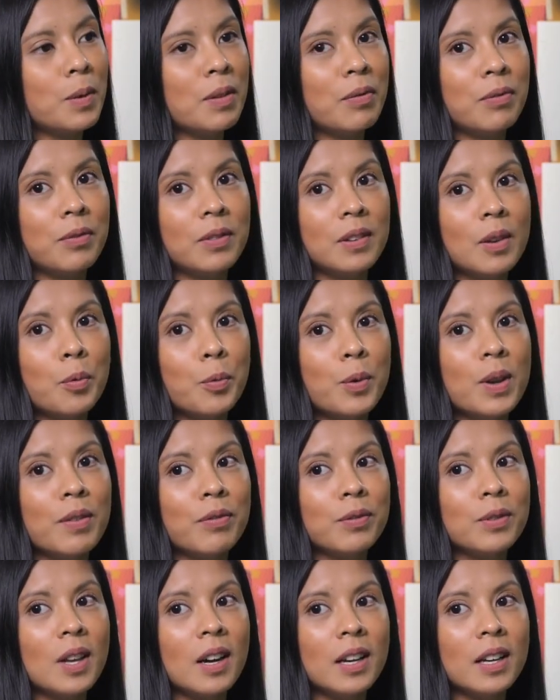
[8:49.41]

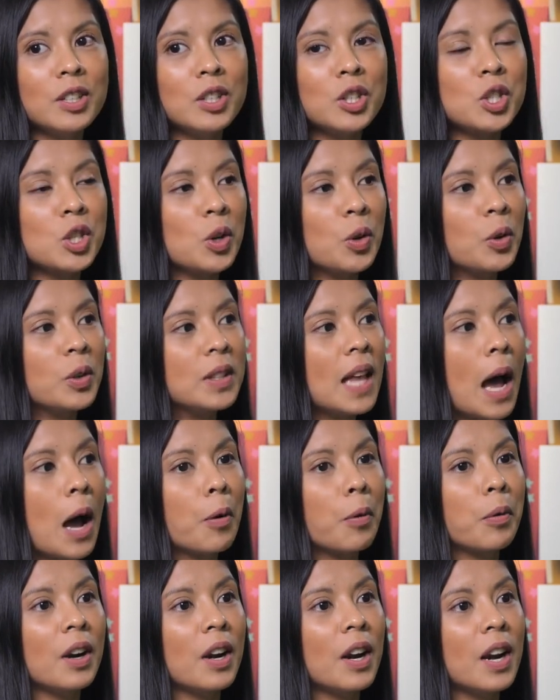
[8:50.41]
we've done showed
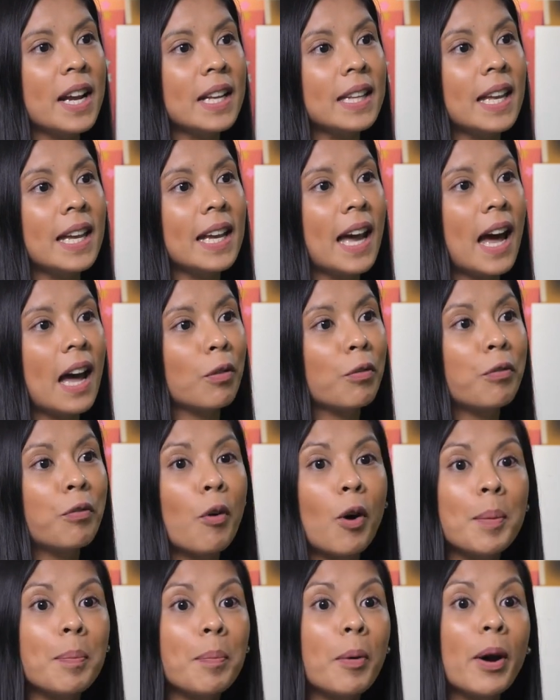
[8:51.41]
our rating at
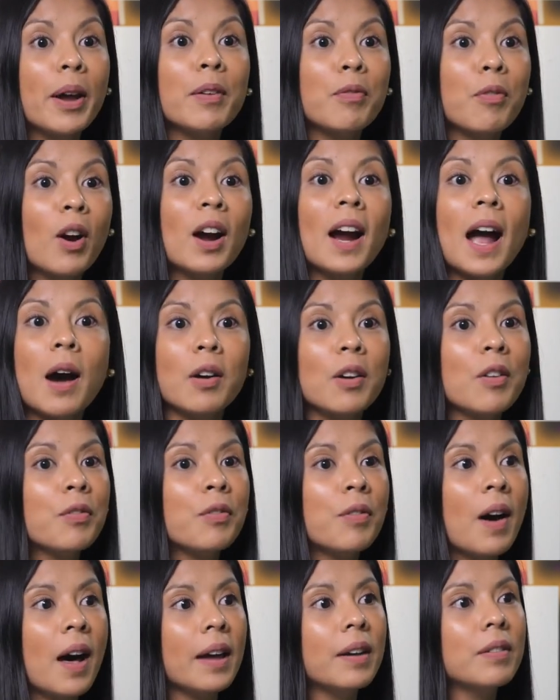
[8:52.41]
4.4 out of
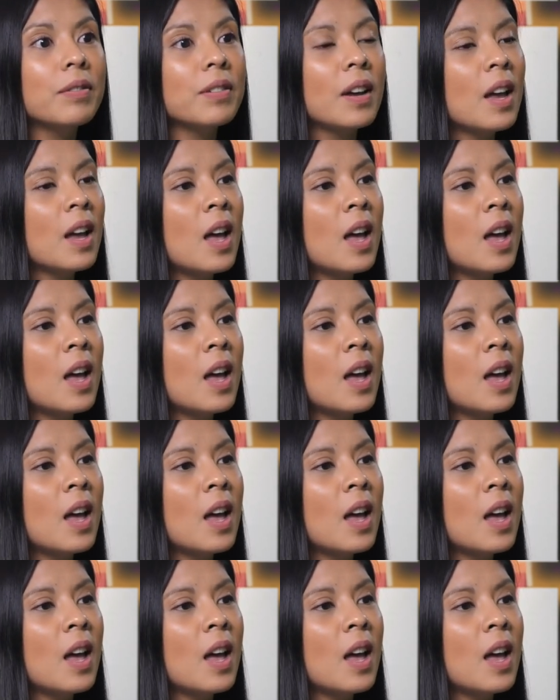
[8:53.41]
5,